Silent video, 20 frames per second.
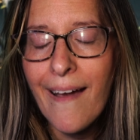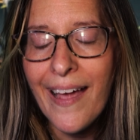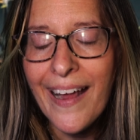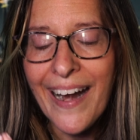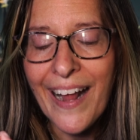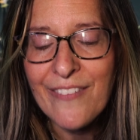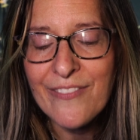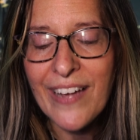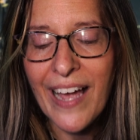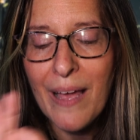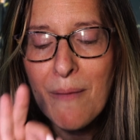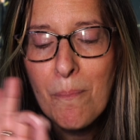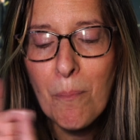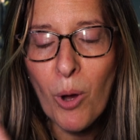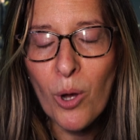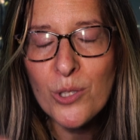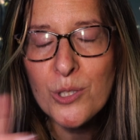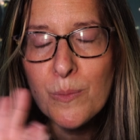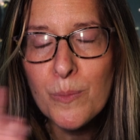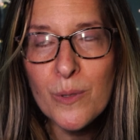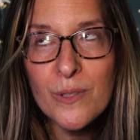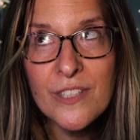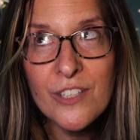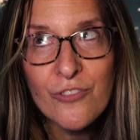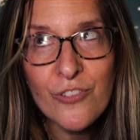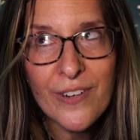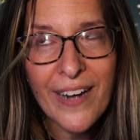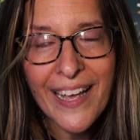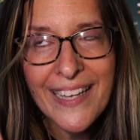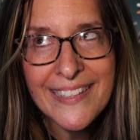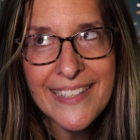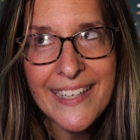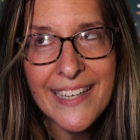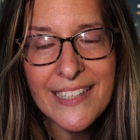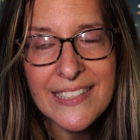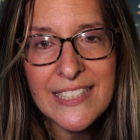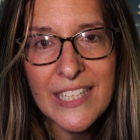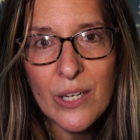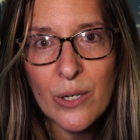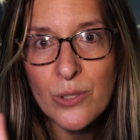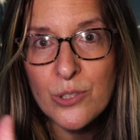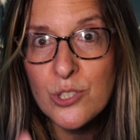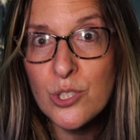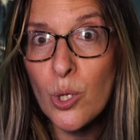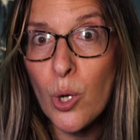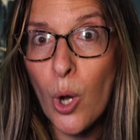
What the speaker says: and I've got multiple different ideas here, so